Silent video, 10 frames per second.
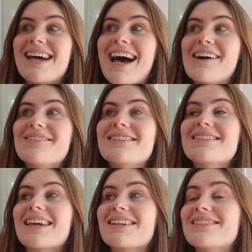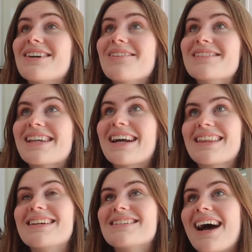I was like so sick
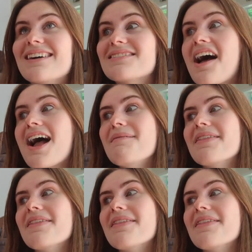the entire time.